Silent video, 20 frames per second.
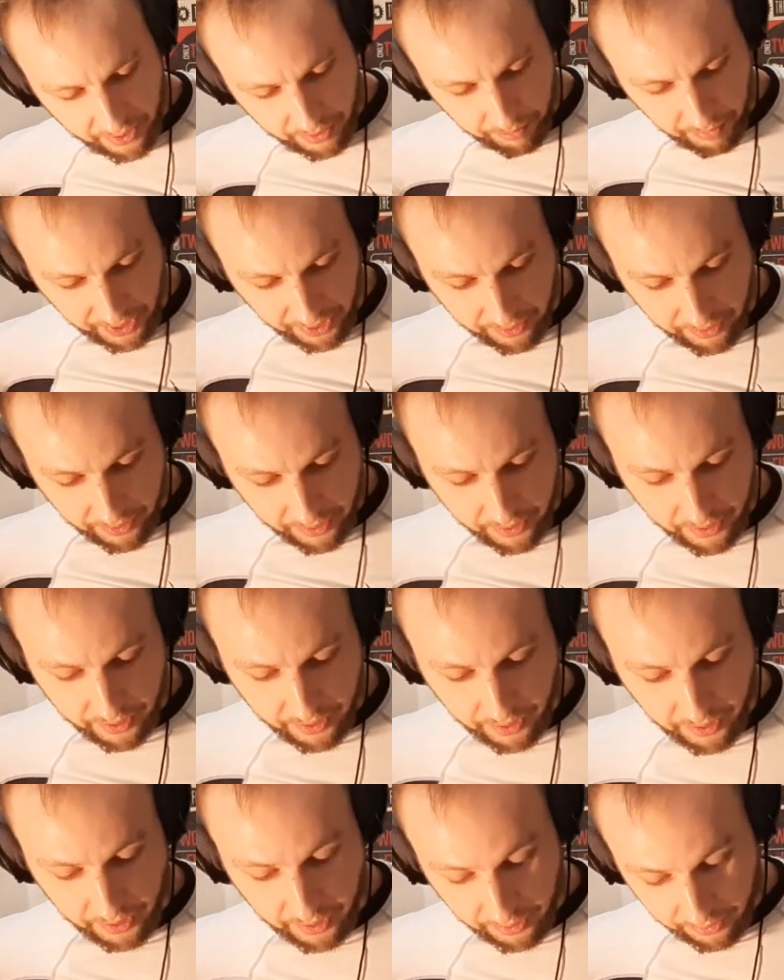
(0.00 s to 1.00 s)
But
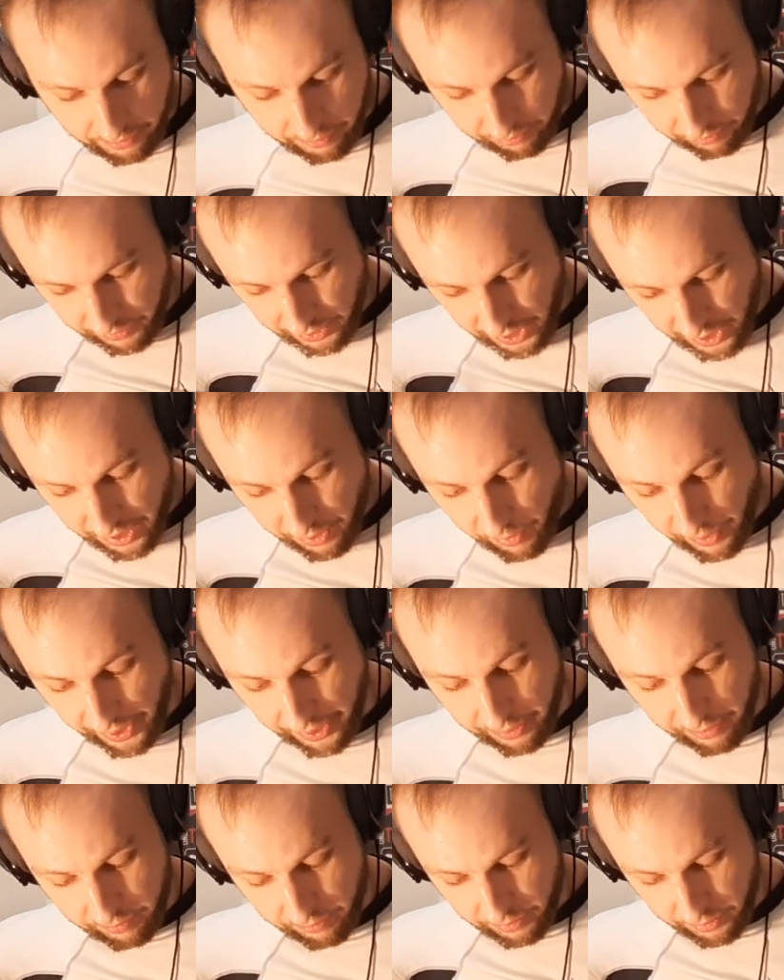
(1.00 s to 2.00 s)

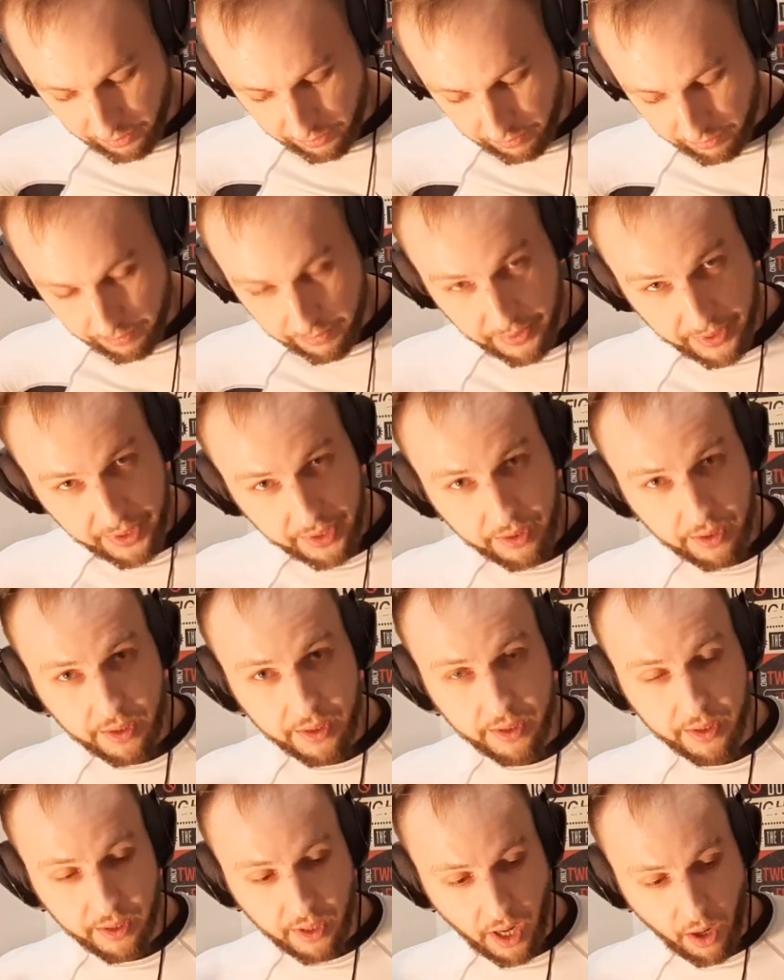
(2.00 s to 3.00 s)
anyway, this
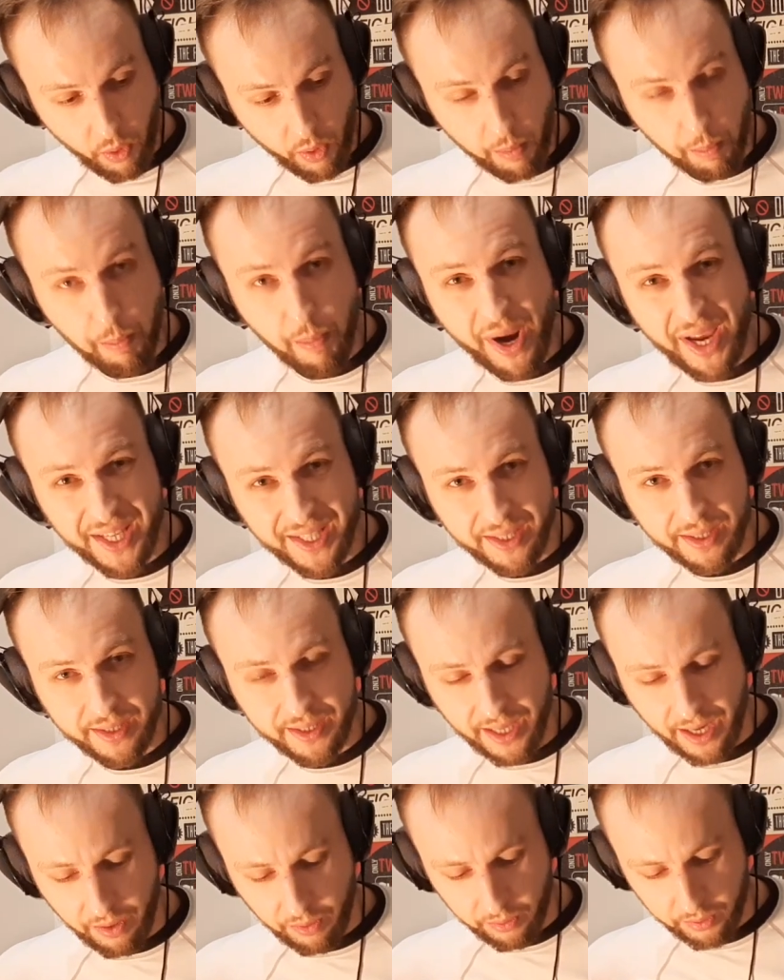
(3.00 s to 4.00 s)
is our bass
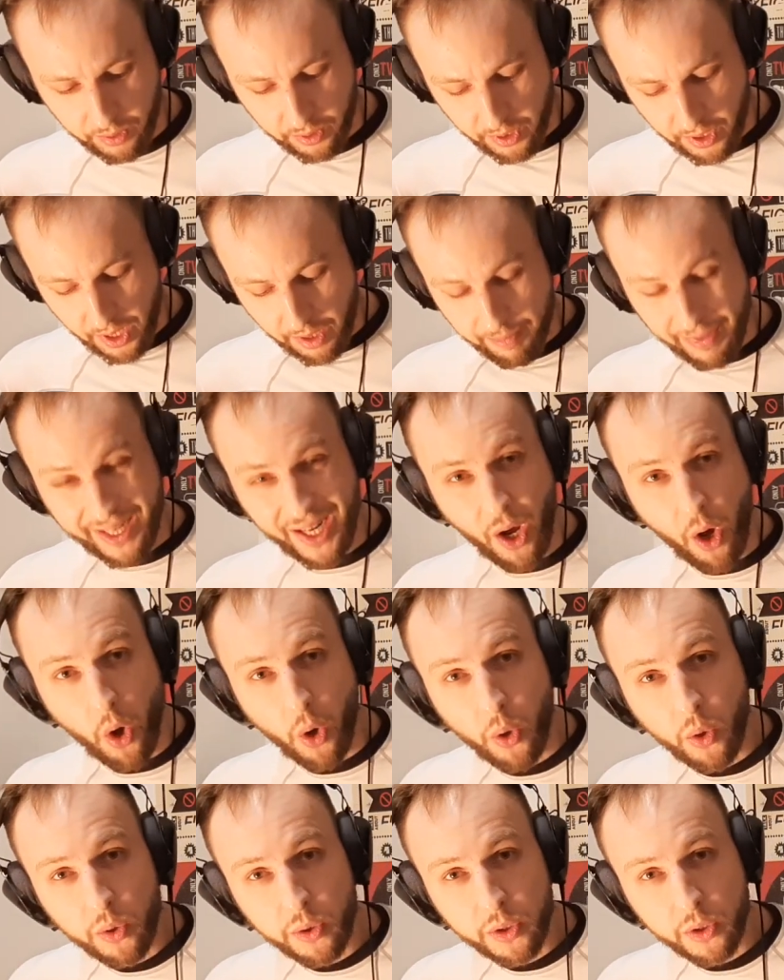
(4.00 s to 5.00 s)
sound. But
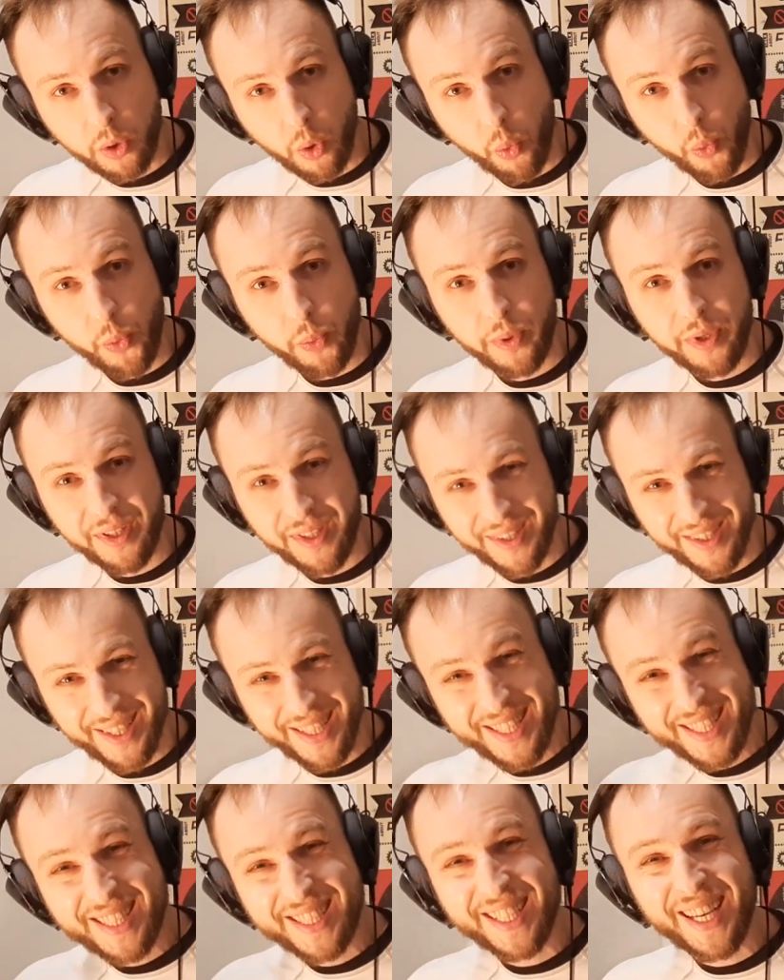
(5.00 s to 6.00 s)
also
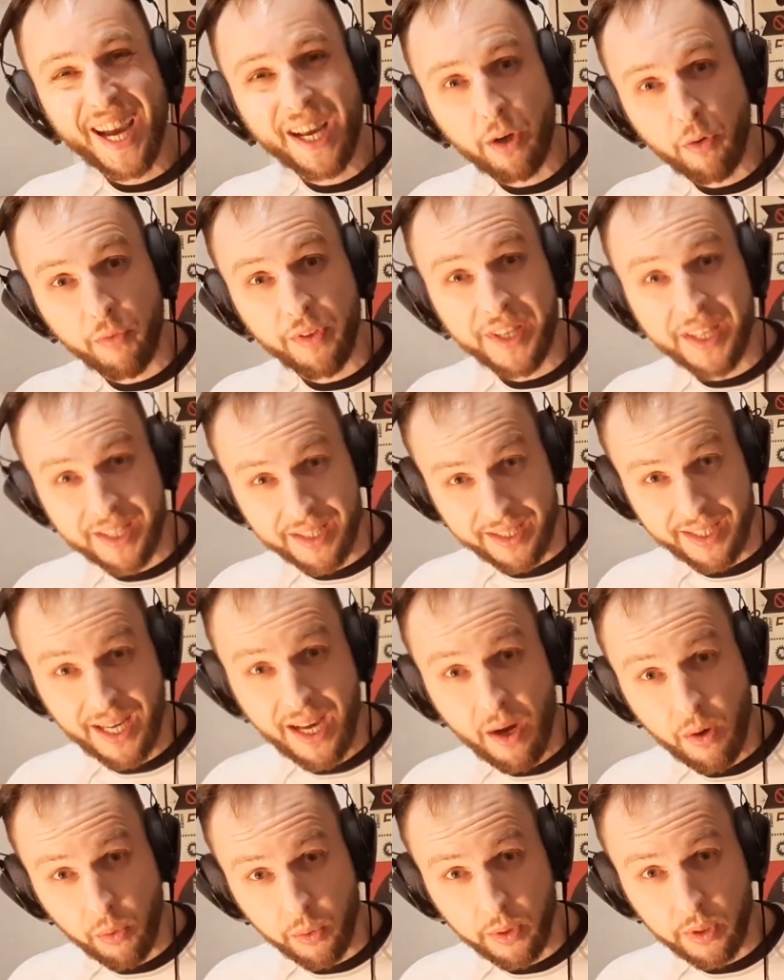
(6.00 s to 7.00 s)
inside of this
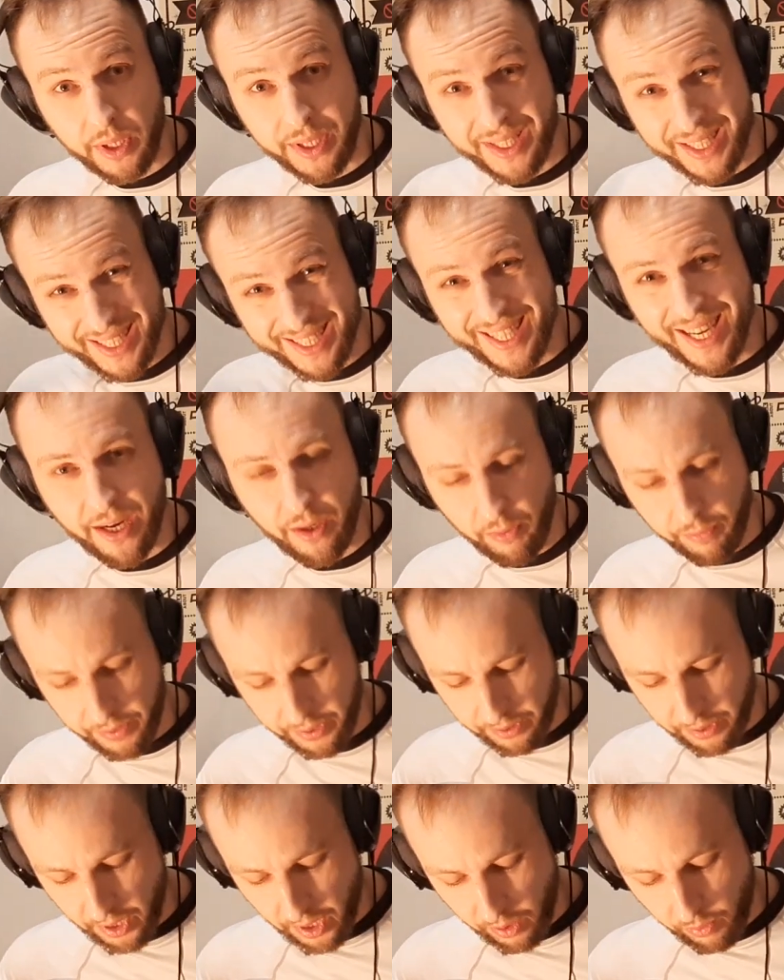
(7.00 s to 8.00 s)
sound, inside of it,
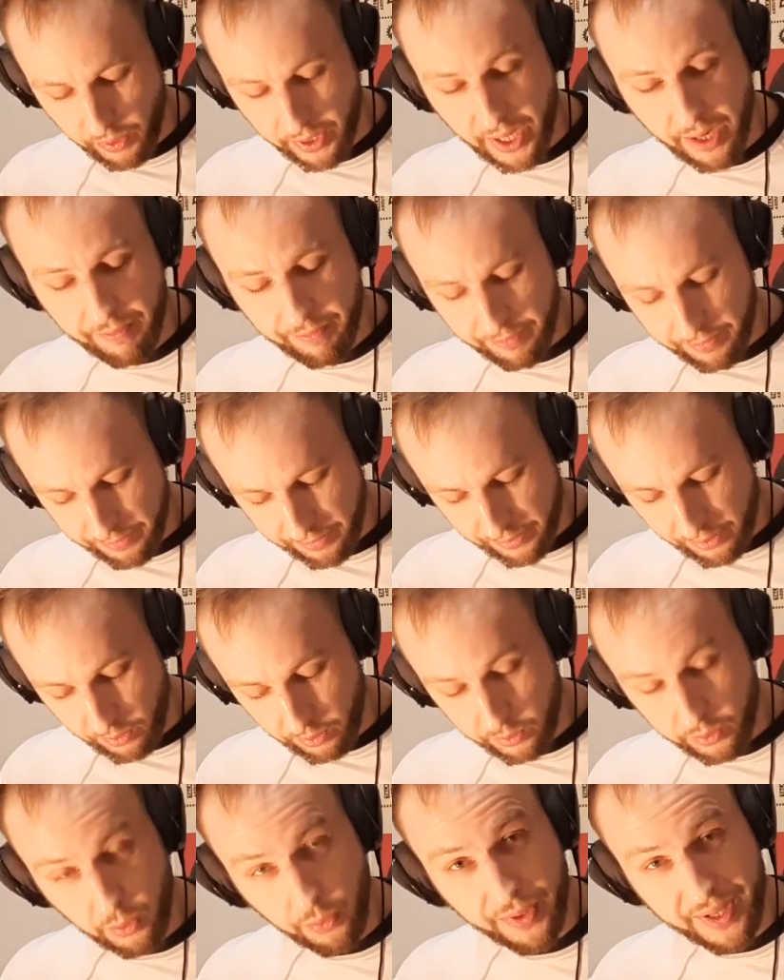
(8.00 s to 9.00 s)
we have
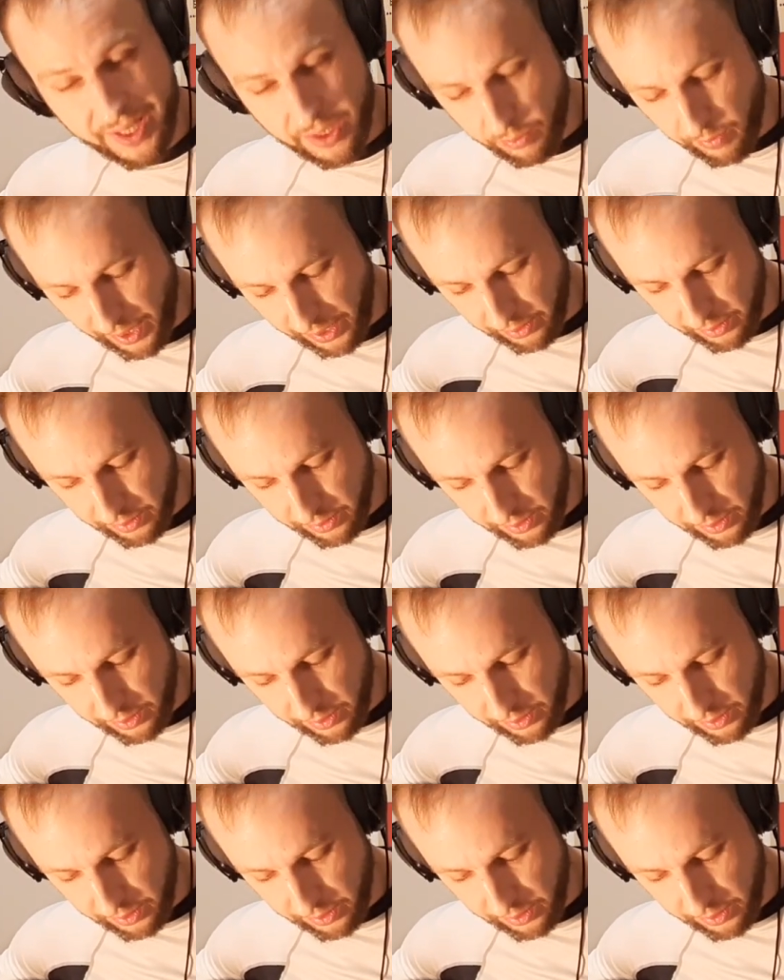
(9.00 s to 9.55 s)
also this one.